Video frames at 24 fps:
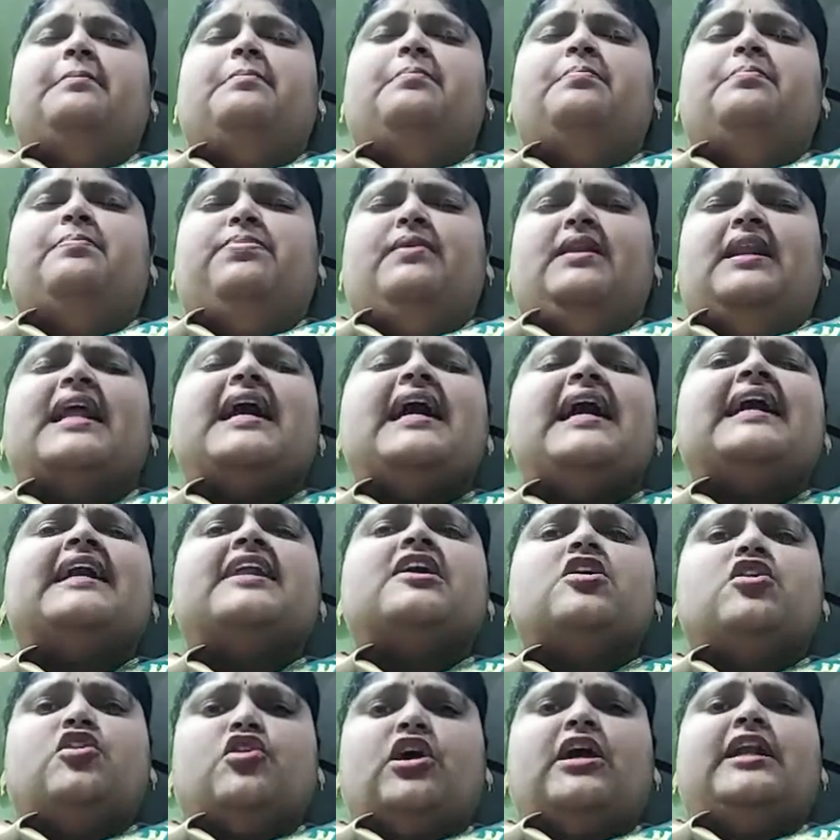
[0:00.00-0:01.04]

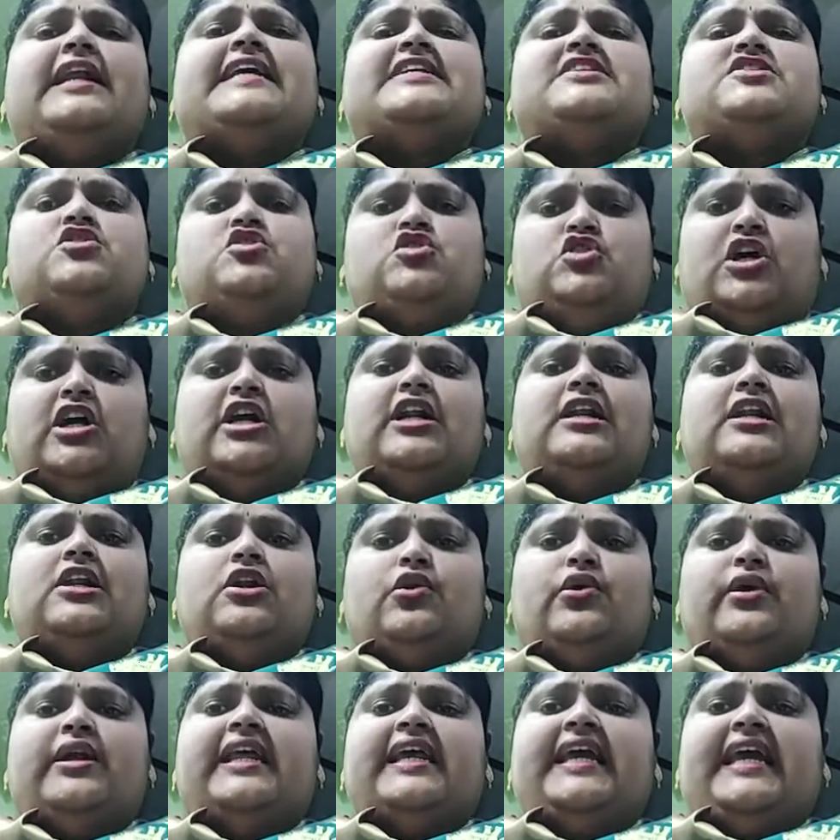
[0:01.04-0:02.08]
blood cholesterol
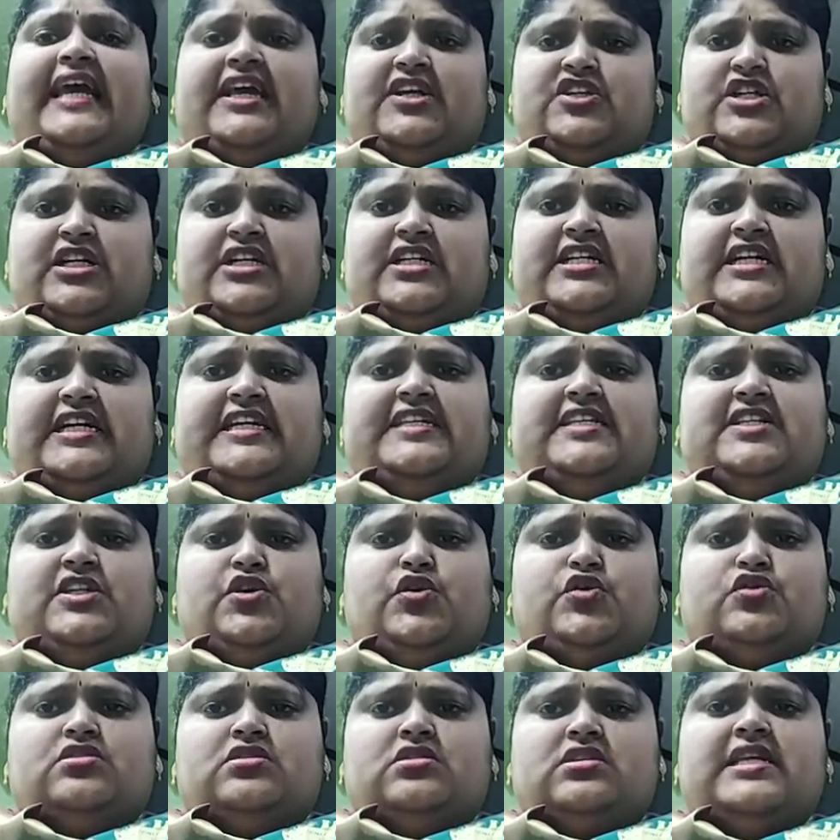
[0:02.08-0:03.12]
lowering agent. It is
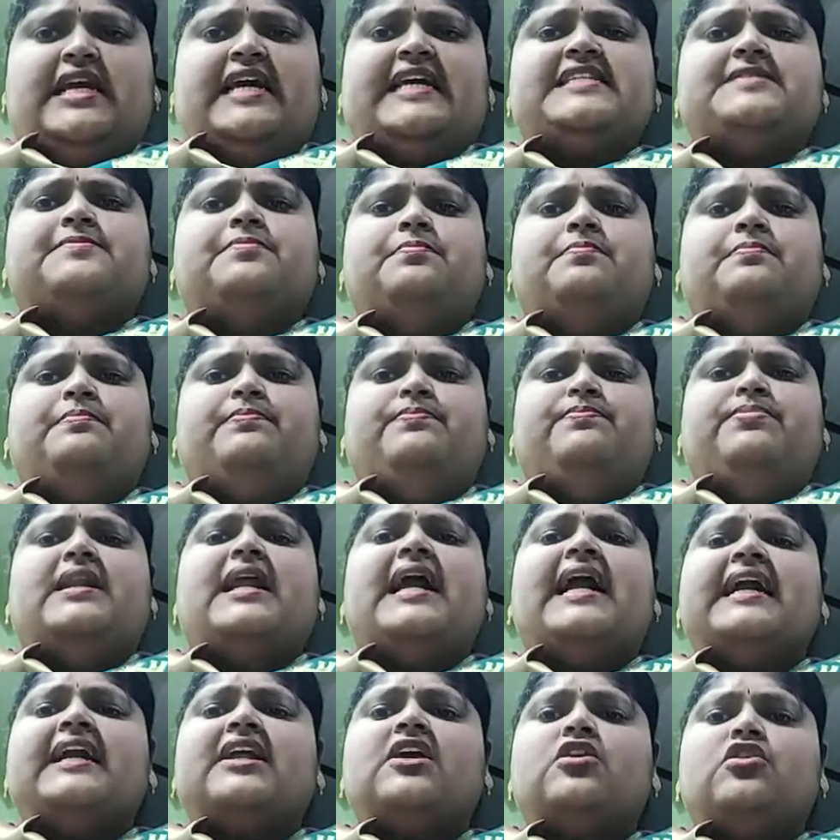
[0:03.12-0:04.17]
used as blood